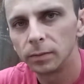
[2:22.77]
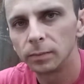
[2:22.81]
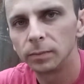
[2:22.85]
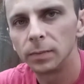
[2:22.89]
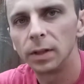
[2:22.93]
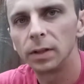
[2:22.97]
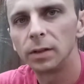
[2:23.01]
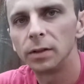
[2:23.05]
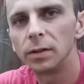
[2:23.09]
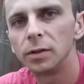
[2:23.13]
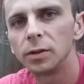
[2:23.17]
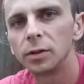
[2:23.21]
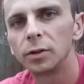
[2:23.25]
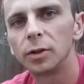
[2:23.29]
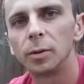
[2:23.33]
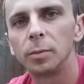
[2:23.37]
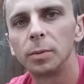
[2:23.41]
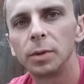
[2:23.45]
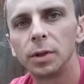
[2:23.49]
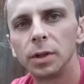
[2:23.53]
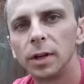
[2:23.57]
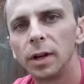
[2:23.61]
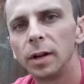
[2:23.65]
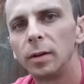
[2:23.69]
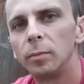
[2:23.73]
in the
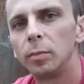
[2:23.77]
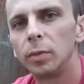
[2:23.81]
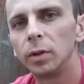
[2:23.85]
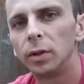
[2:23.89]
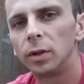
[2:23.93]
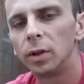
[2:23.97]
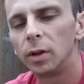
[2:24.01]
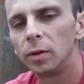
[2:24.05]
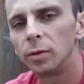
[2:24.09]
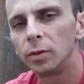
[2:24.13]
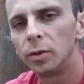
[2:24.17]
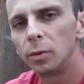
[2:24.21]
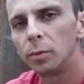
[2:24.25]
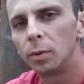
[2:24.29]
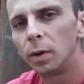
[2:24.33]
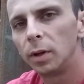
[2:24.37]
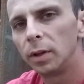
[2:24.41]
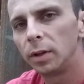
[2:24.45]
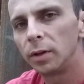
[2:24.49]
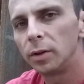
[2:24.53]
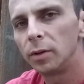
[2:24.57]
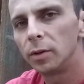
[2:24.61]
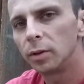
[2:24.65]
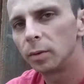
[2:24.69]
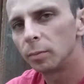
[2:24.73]
description down below to one
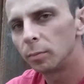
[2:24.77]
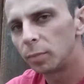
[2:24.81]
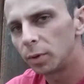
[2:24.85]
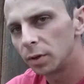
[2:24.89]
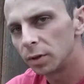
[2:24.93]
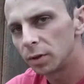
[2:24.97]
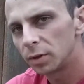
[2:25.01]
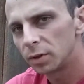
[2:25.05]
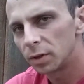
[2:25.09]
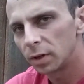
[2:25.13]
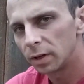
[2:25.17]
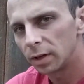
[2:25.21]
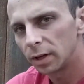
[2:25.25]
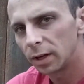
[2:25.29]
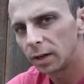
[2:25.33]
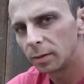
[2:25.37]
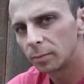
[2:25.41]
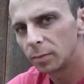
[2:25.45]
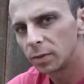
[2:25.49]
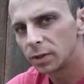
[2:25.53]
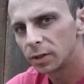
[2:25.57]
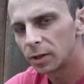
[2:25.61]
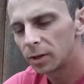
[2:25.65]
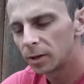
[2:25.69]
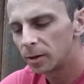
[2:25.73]
that you can purchase on
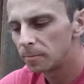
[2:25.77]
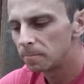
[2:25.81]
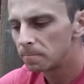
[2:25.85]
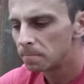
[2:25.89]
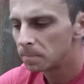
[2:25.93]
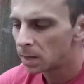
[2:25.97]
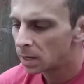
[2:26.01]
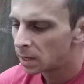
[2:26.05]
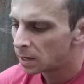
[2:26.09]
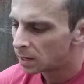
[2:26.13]
Amazon.